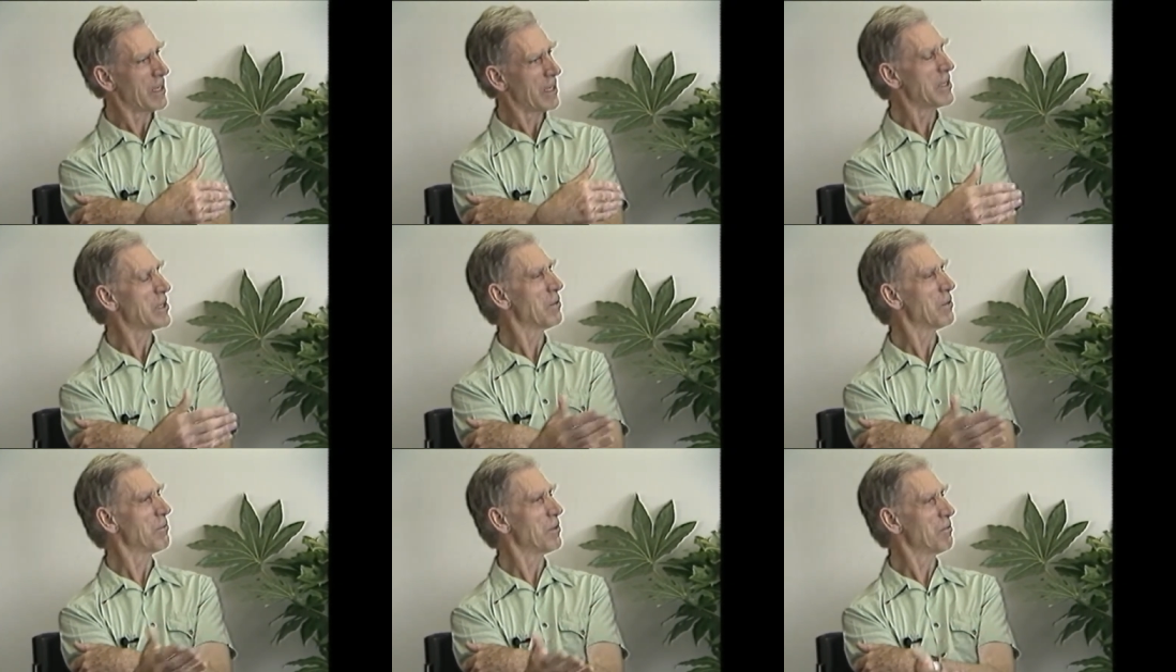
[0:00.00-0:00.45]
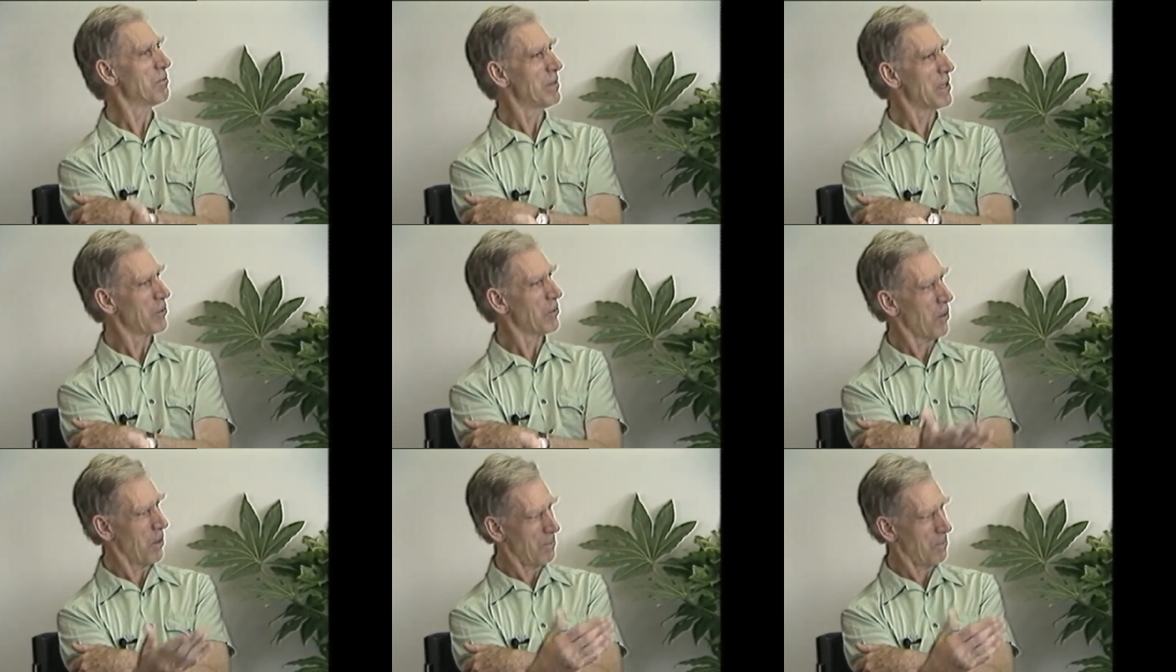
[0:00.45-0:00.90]
data would
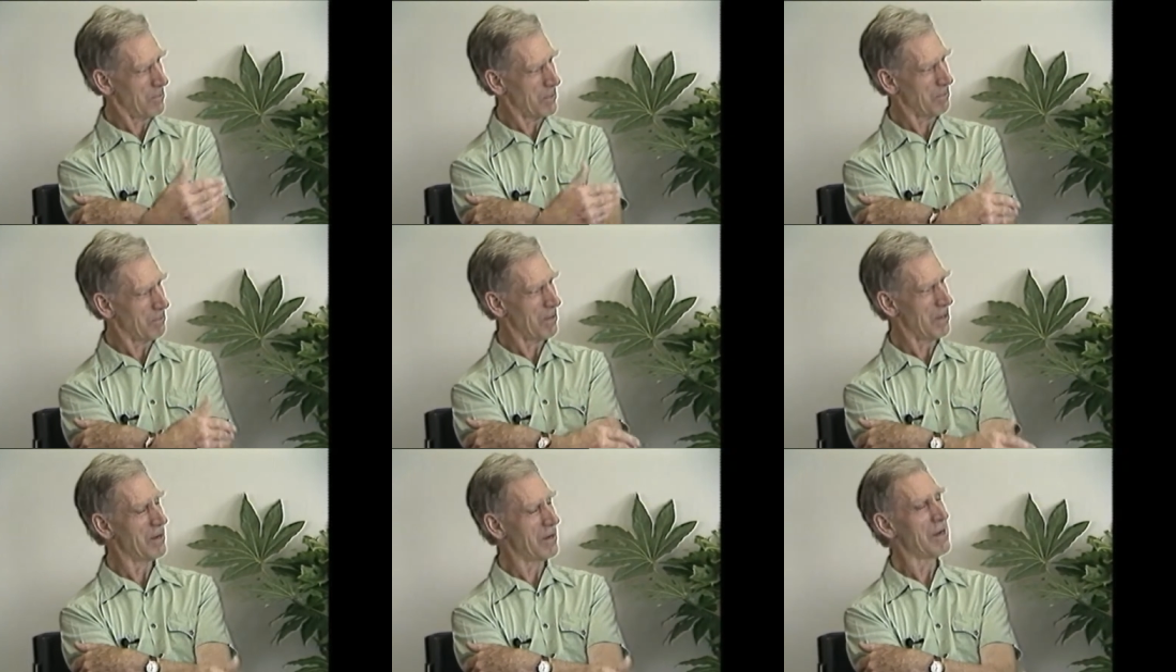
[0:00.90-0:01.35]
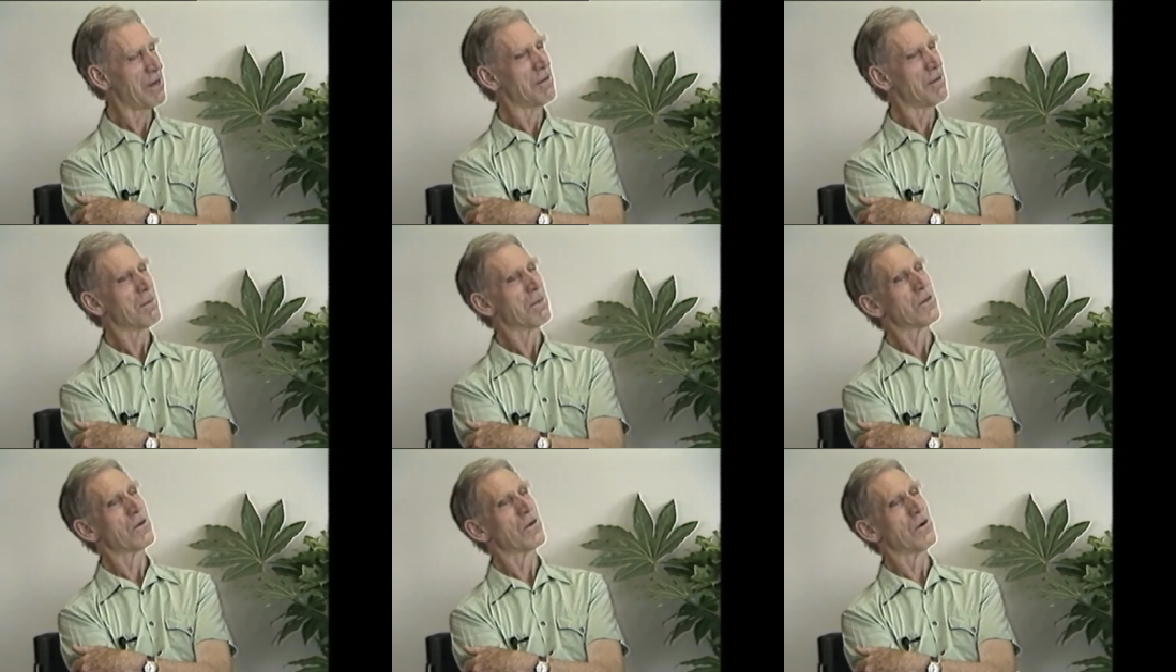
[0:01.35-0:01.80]
be comparable mm,
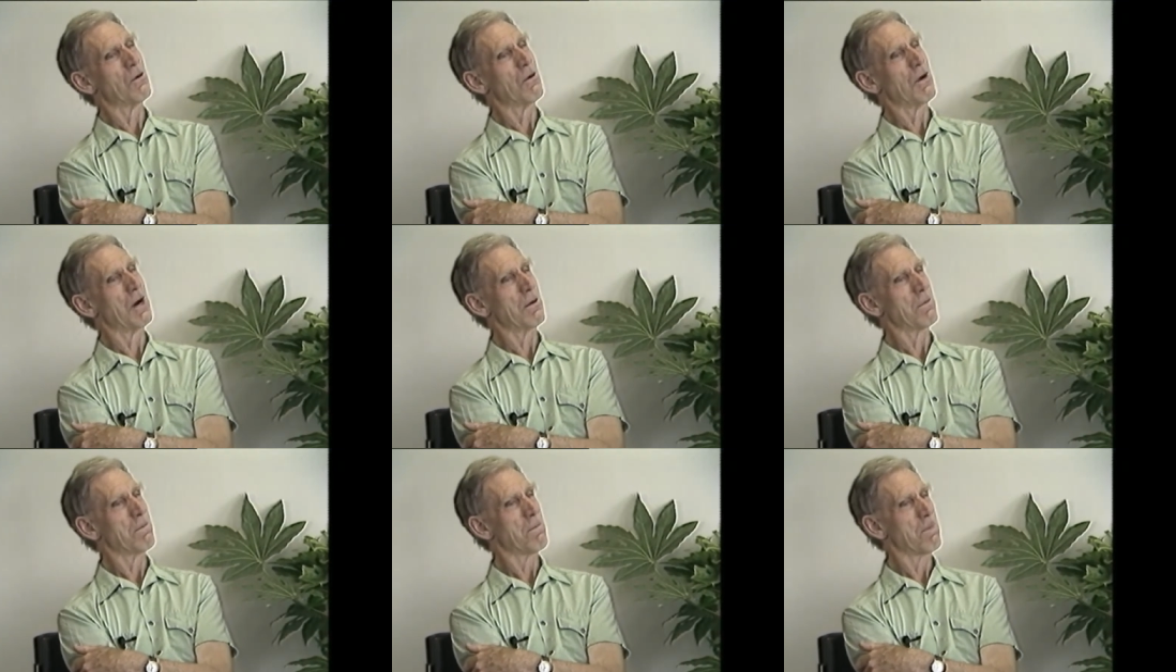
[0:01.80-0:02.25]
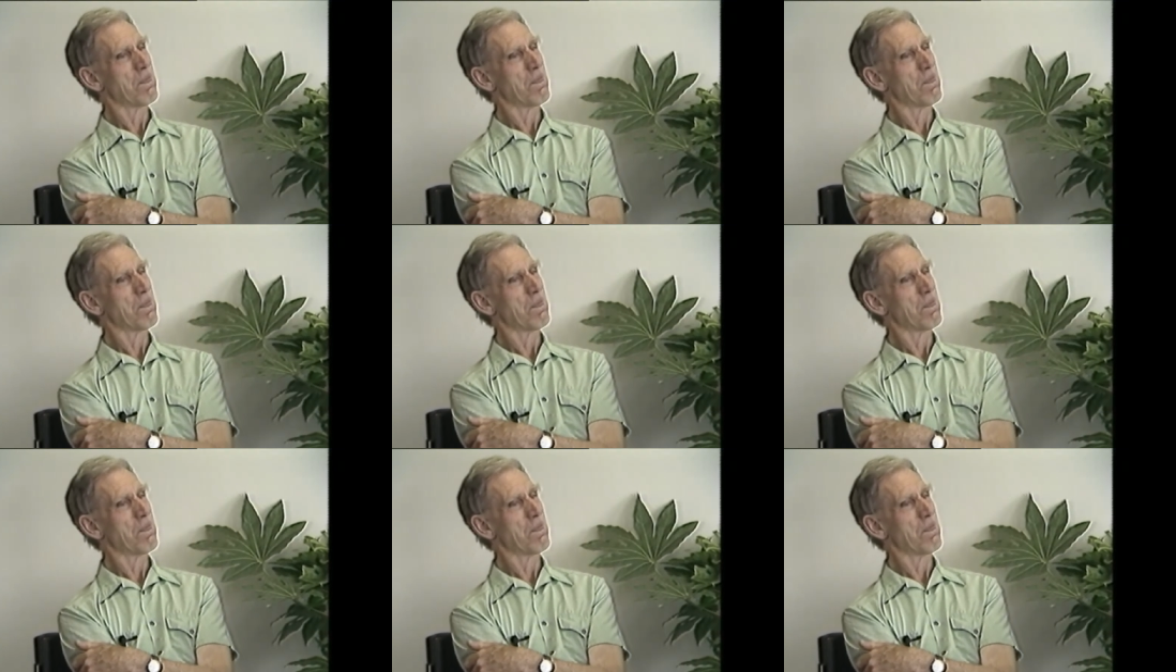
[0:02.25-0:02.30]
mm, and so on.